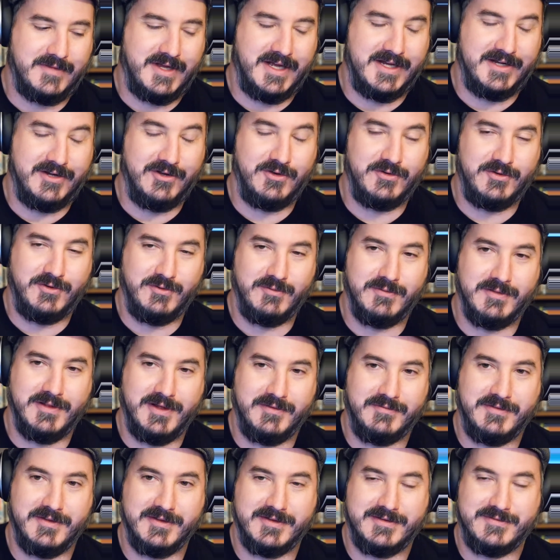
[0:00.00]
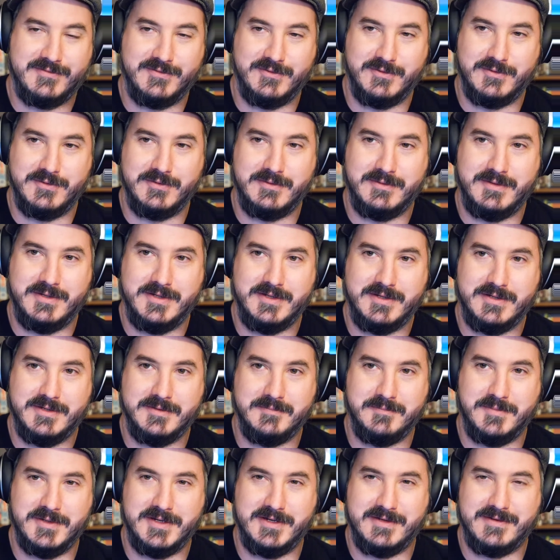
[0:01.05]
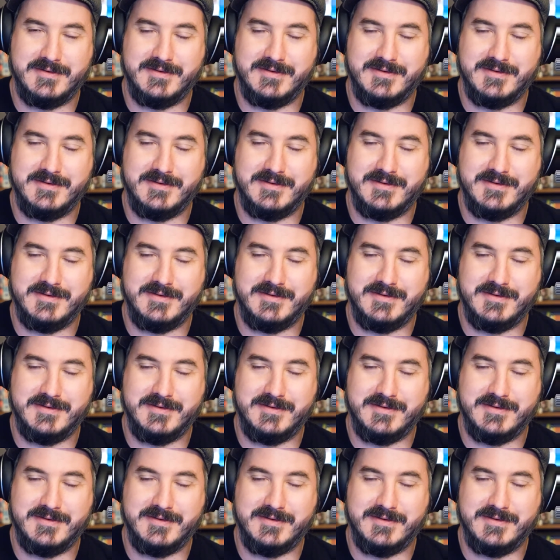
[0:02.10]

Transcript: know you love this food, but it's